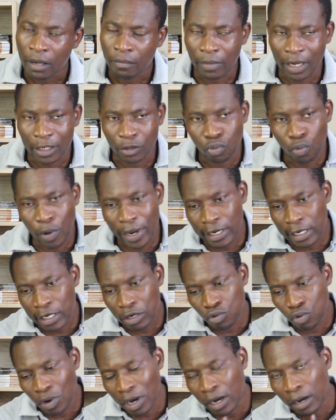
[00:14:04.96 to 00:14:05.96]
But when
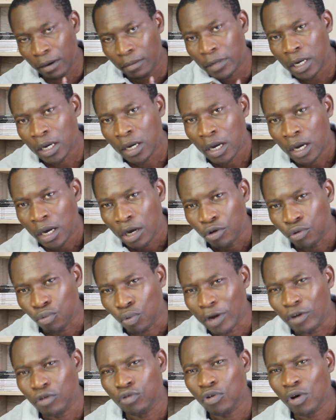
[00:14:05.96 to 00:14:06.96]
you
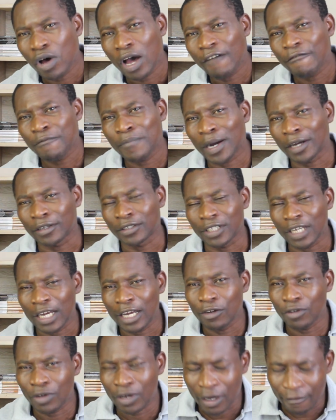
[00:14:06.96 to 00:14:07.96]
don't have much
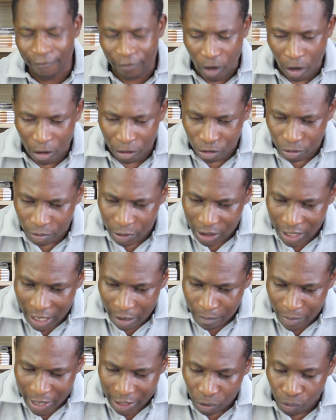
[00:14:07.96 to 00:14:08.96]
and you have got to be
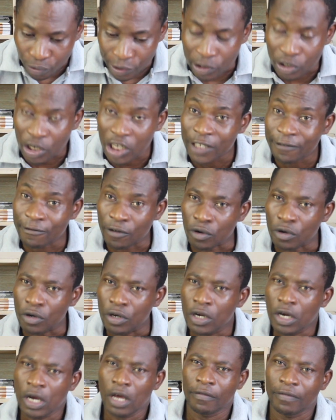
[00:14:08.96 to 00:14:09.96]
that much resourceful,
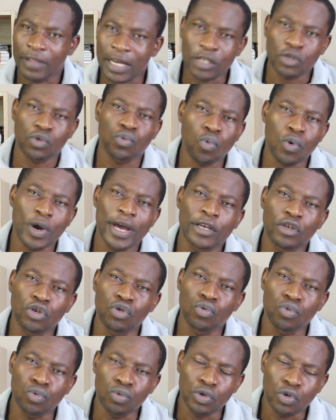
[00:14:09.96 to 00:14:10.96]
that's where
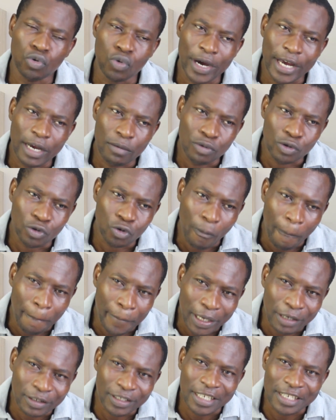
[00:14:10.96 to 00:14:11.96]
you are able to
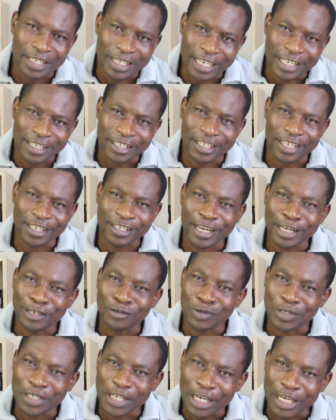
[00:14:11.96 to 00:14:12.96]
build the skill set that
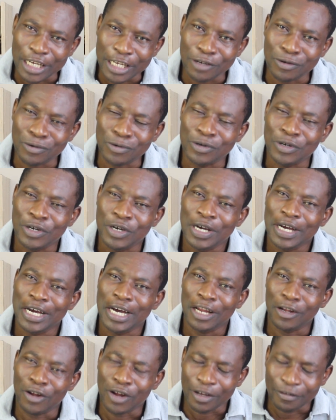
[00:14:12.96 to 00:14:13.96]
will take you
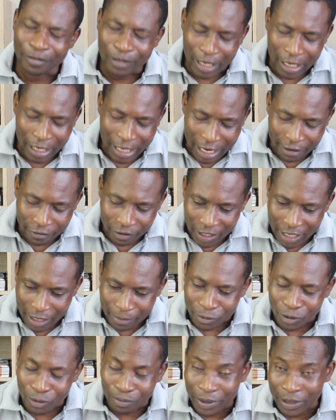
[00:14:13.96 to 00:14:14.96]
a
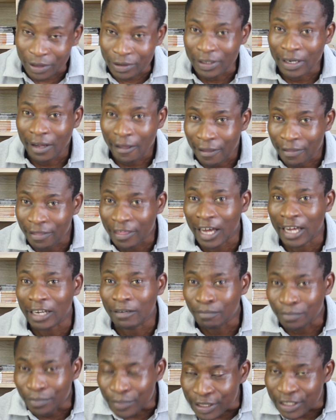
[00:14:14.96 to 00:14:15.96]
lifetime to build
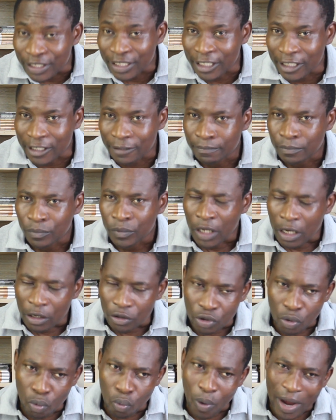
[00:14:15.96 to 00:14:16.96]
that business.
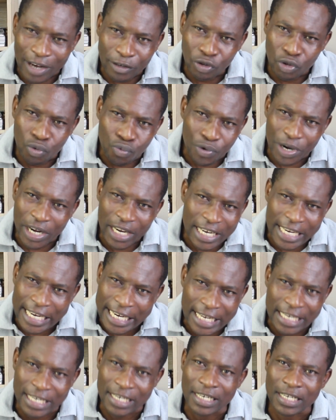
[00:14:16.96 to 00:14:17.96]
And so what you really
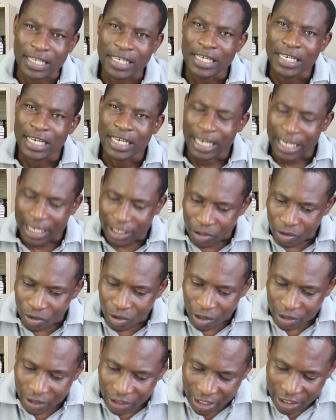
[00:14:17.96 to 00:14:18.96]
need is
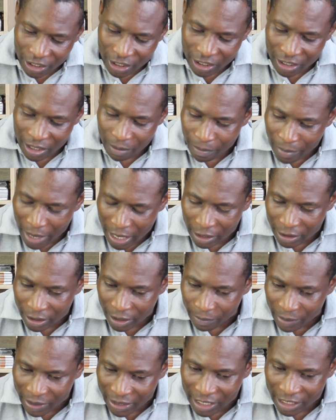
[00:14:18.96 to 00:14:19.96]
not just
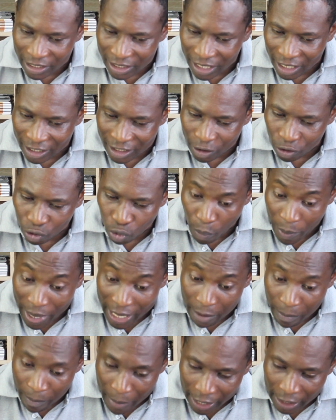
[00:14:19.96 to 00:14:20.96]
the business starting to
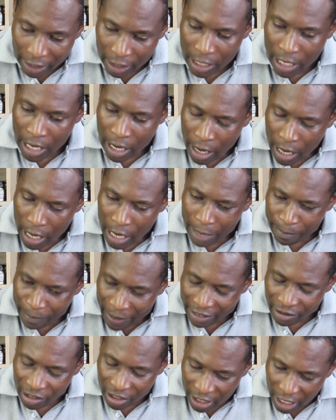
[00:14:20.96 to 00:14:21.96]
make money
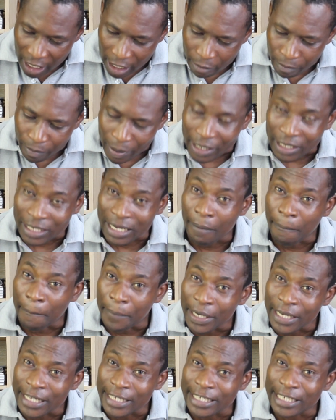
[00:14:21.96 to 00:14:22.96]
per se, but the
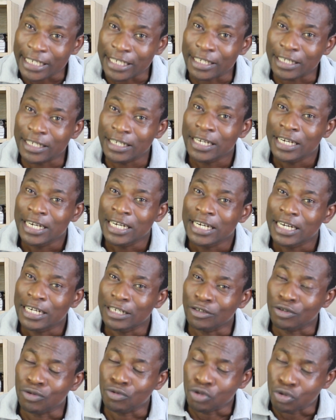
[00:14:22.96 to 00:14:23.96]
abilities,
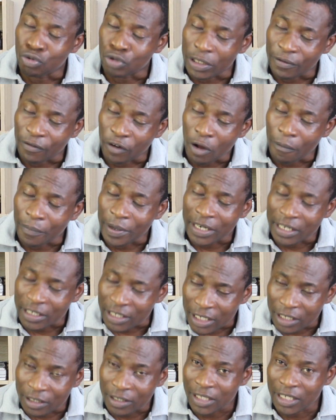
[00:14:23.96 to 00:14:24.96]
you developing the
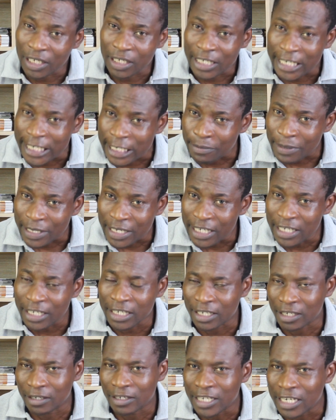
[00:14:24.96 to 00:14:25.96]
skill set, the
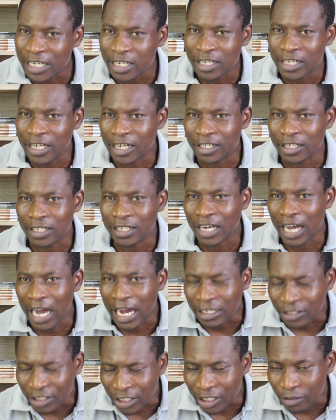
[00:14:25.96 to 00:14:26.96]
expertise needed
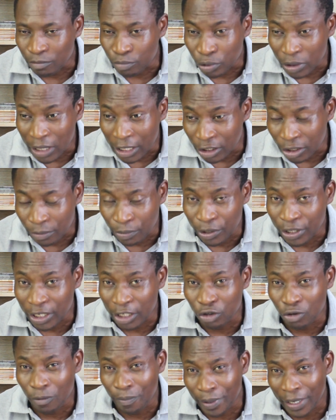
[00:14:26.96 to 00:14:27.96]
as an
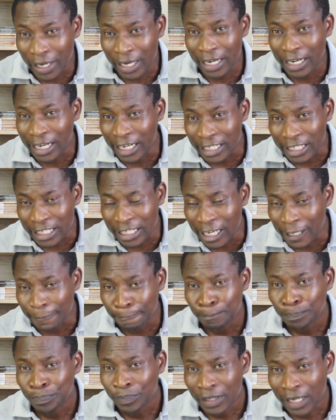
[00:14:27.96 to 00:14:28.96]
entrepreneur to pick an idea
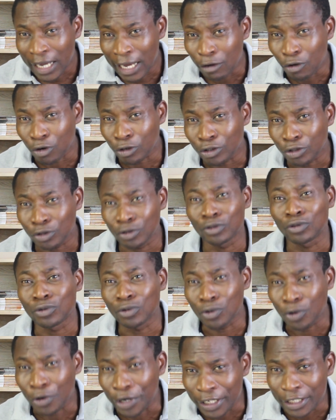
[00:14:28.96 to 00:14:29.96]
and continue to
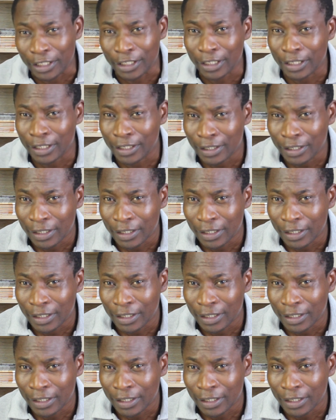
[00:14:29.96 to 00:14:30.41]
grow it.